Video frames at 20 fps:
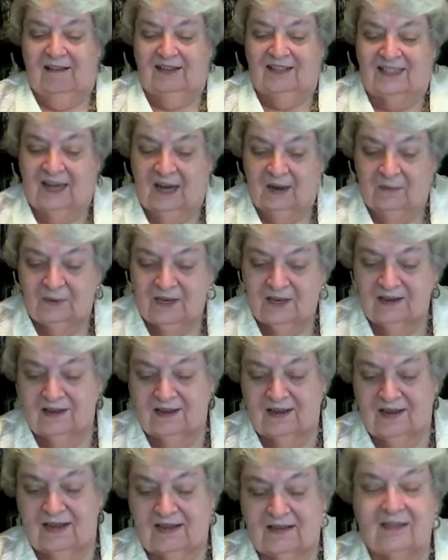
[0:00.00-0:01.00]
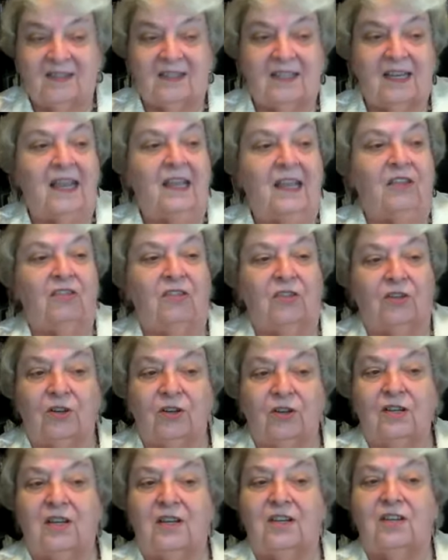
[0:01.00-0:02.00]
Debbie is a
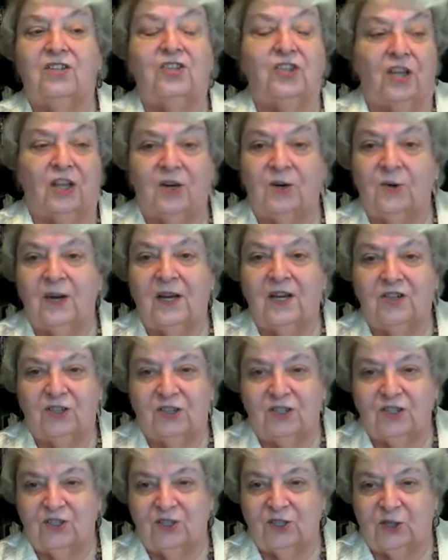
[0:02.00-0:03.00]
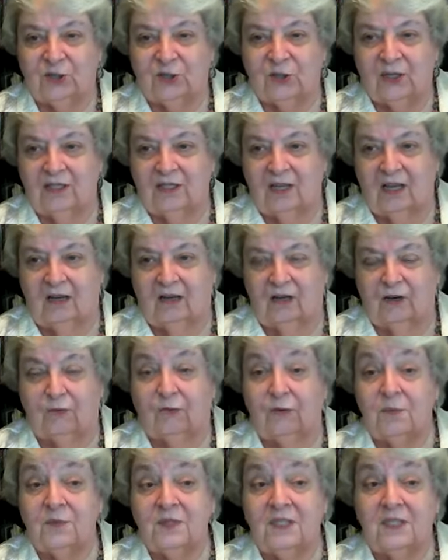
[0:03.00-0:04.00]
third generation storyteller
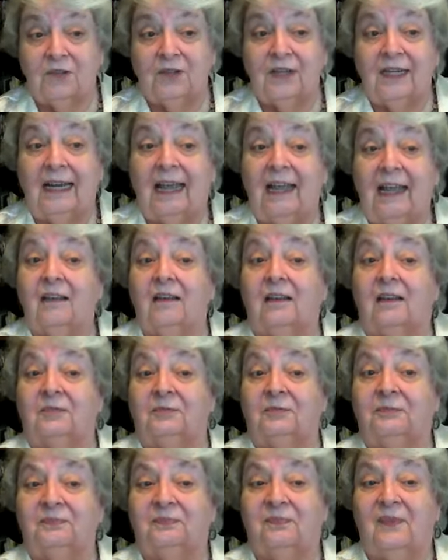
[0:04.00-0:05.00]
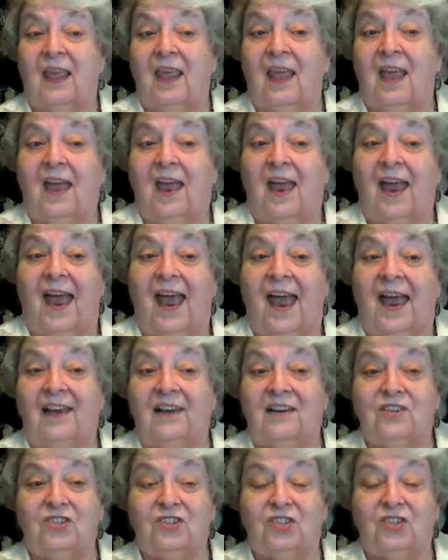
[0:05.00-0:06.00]
from Sri Lanka,
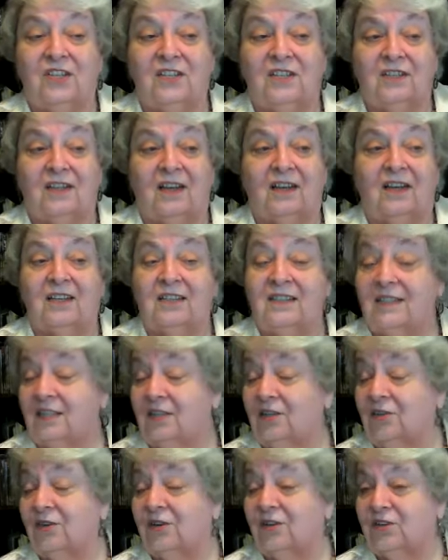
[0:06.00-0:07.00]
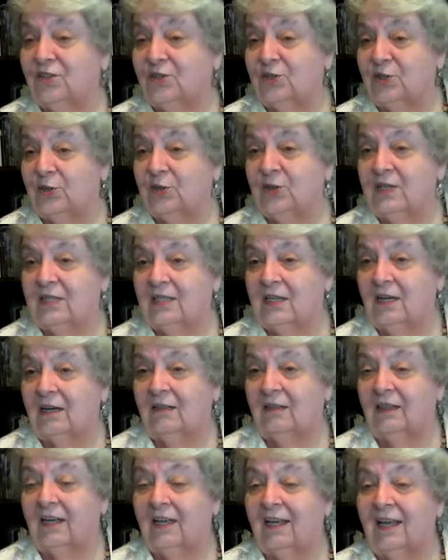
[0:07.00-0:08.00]
and she's considered a
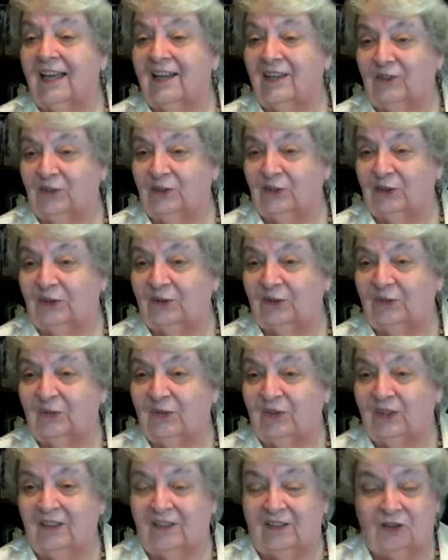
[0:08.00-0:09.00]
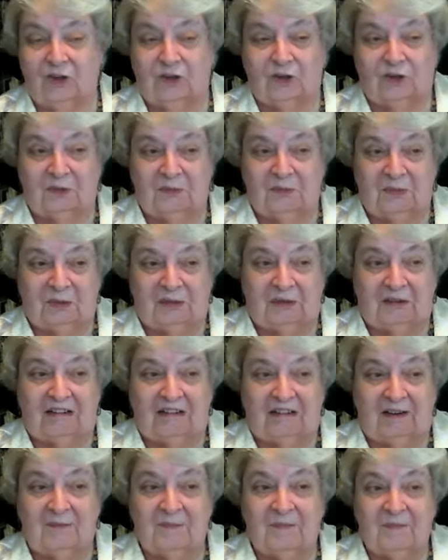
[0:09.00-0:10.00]
storytelling elder in her
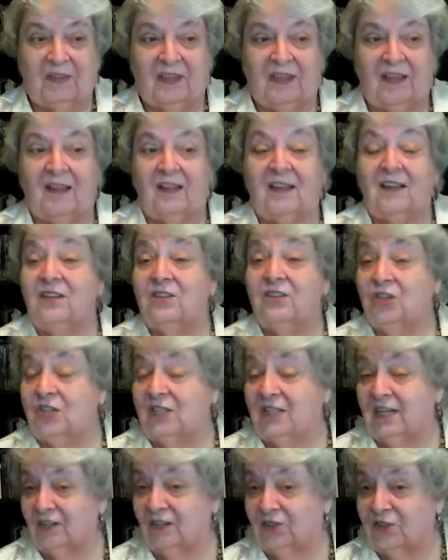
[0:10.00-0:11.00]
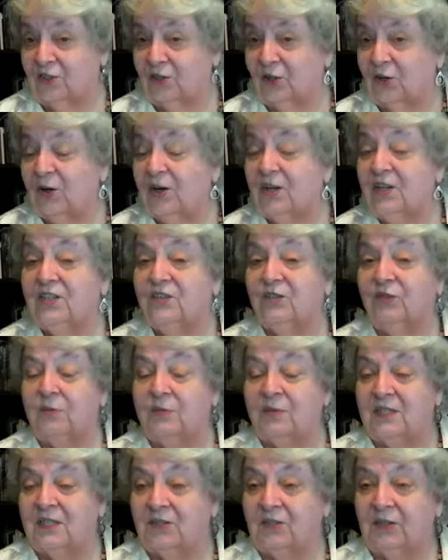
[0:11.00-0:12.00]
community. She tells stories
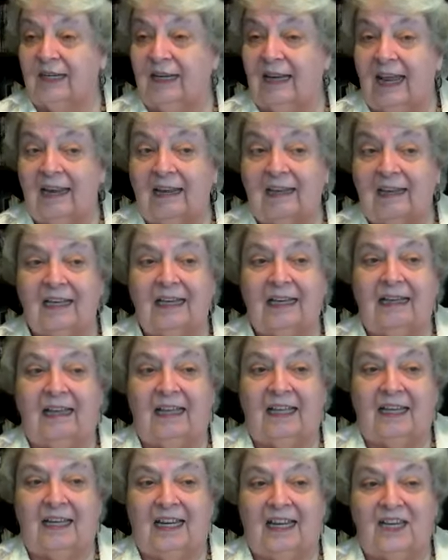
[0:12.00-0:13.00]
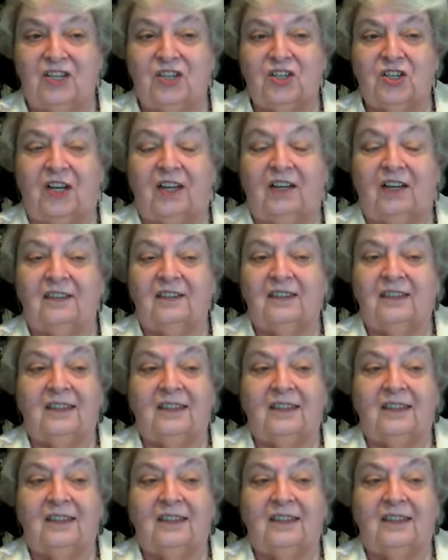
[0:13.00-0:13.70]
from Sri Lanka and Asia,